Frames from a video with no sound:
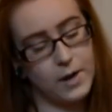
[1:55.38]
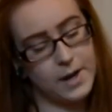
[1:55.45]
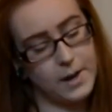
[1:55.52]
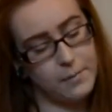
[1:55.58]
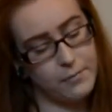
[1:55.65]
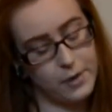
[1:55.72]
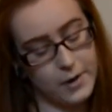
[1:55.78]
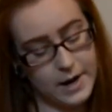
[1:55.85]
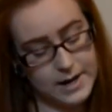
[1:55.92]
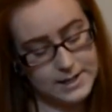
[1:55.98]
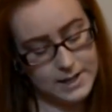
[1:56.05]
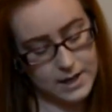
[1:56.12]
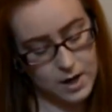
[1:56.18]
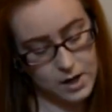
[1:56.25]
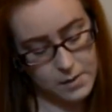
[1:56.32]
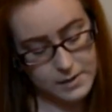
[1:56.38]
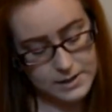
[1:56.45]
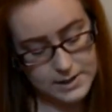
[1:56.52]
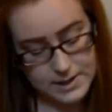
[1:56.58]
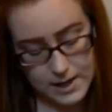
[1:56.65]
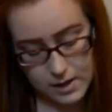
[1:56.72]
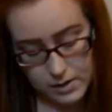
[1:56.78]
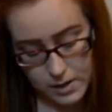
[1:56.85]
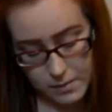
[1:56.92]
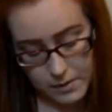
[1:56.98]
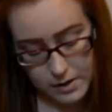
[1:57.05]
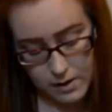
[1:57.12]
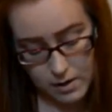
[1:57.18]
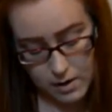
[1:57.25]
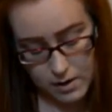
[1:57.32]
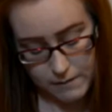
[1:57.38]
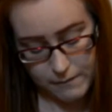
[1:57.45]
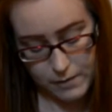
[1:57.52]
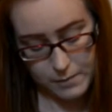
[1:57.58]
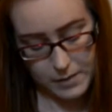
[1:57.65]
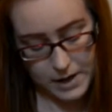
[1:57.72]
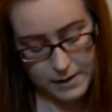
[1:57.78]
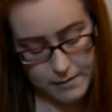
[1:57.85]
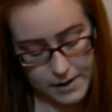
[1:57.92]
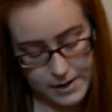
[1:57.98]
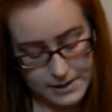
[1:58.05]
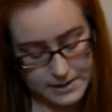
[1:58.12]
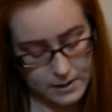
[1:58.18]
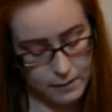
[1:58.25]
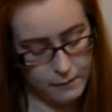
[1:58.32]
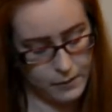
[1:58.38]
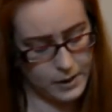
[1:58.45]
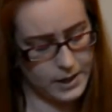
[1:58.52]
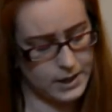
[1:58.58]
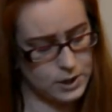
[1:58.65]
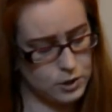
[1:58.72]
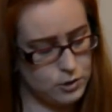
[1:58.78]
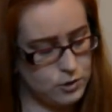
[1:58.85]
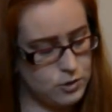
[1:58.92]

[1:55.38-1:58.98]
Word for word: one up for you guys. I got them on sale. They were for Black Friday sale for like a